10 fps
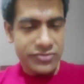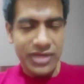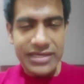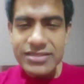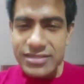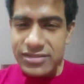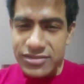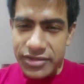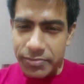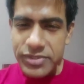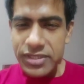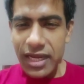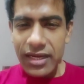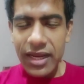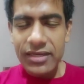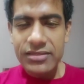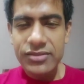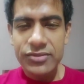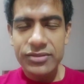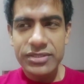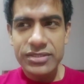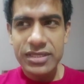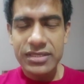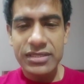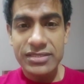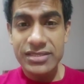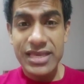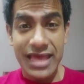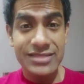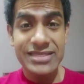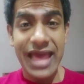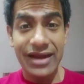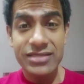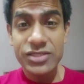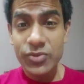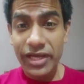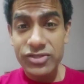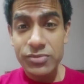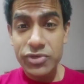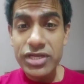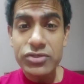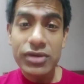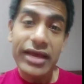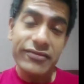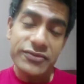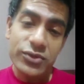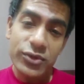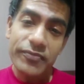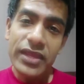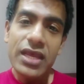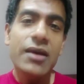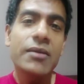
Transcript: writes a script and you know, it's the actors who actually bring it to life. So